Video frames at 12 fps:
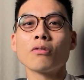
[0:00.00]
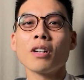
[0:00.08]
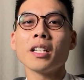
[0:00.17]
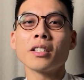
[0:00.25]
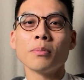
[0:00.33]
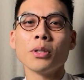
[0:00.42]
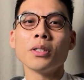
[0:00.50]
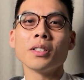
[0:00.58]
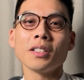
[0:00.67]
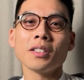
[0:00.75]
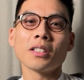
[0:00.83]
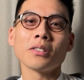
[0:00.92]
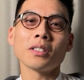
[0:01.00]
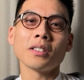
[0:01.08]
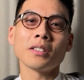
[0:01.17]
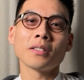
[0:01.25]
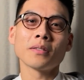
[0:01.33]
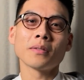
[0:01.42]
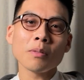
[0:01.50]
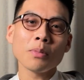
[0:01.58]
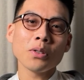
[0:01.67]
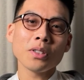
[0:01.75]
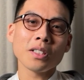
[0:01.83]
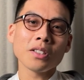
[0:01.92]
the great communities out there. Cloud
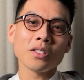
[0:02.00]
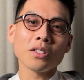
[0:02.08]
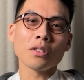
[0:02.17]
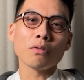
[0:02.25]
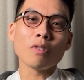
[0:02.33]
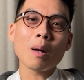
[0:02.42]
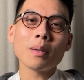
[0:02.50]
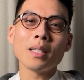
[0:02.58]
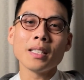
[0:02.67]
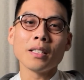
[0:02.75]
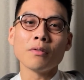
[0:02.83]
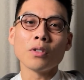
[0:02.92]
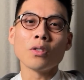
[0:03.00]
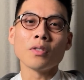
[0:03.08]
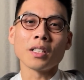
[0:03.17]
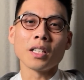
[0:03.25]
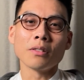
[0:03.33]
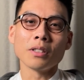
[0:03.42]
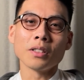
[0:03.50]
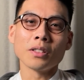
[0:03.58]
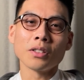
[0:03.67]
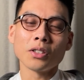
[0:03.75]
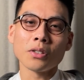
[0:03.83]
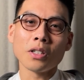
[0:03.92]
computing is a rapidly evolving area.
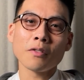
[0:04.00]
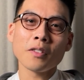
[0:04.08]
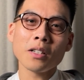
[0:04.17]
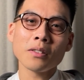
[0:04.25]
So I